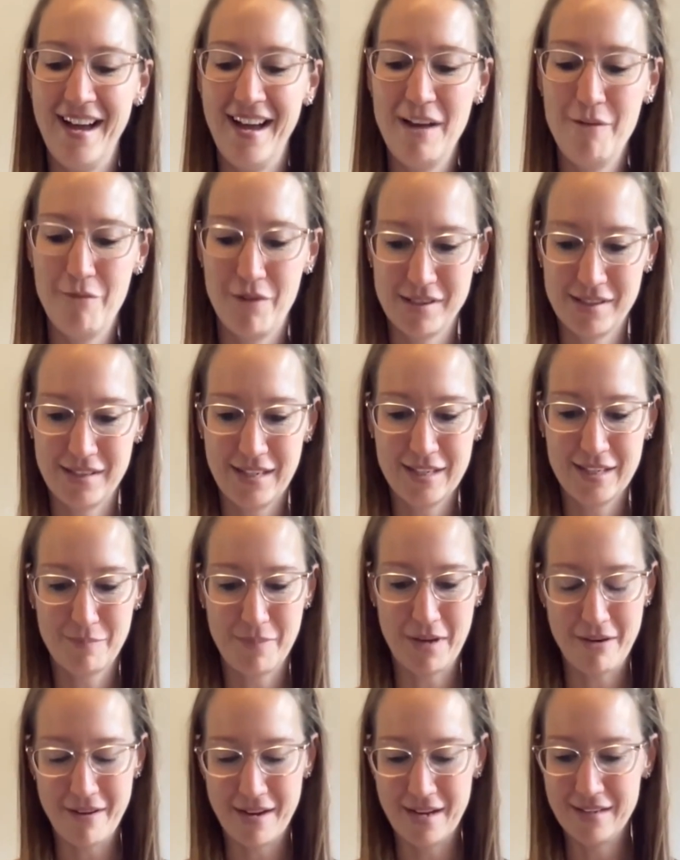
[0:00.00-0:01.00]
It was an
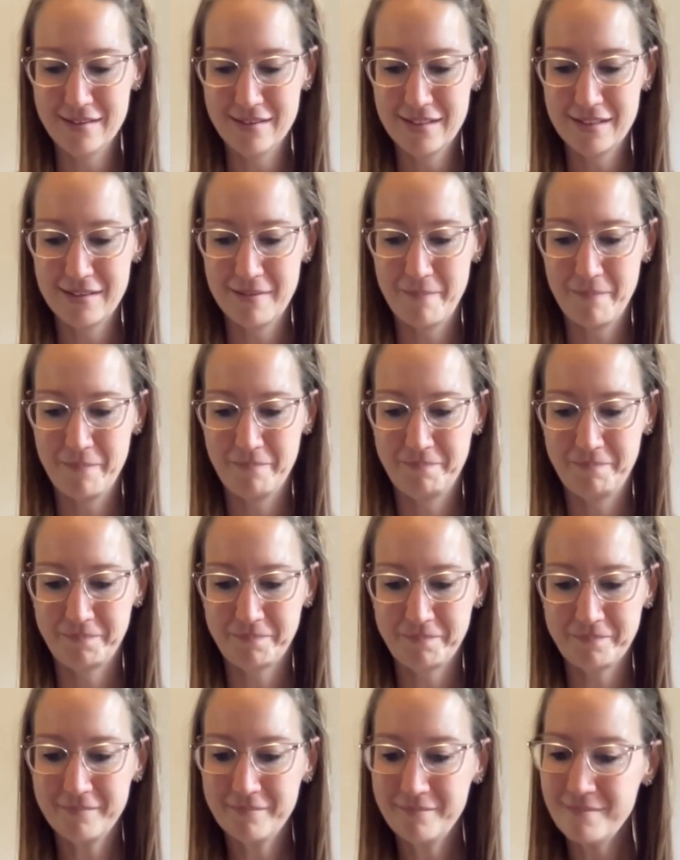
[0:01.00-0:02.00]
experience.
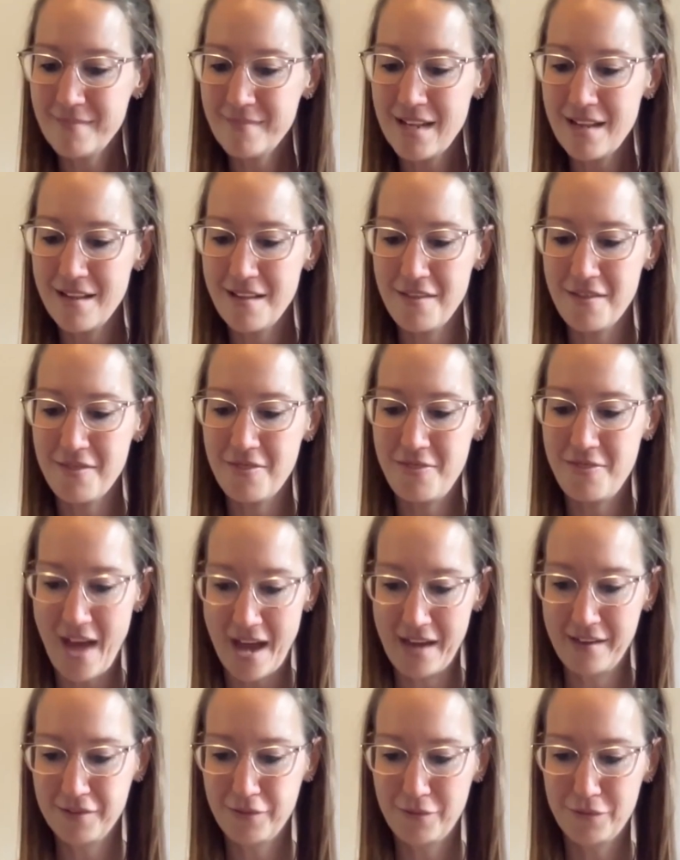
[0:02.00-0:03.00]

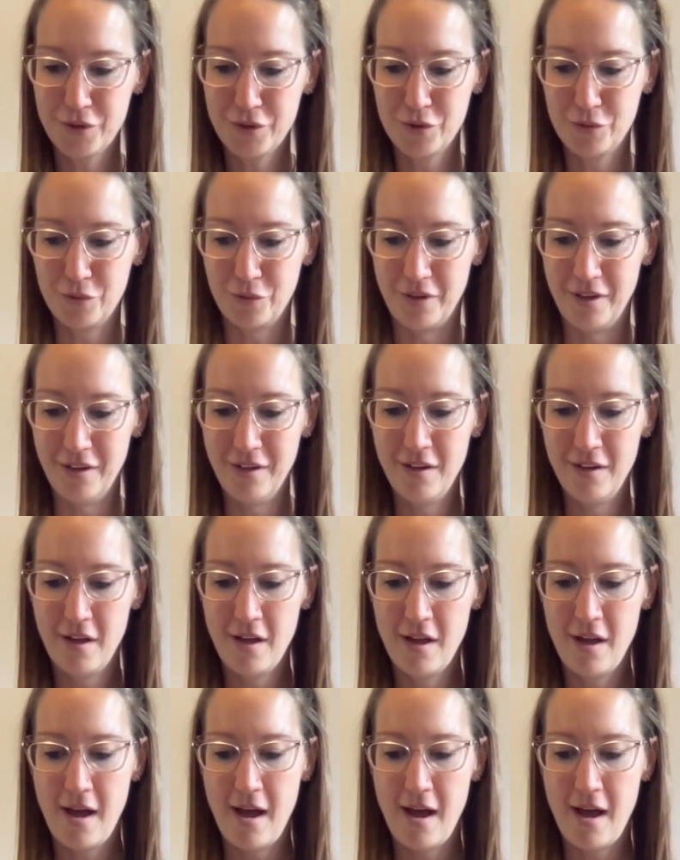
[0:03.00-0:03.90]
That is for sure.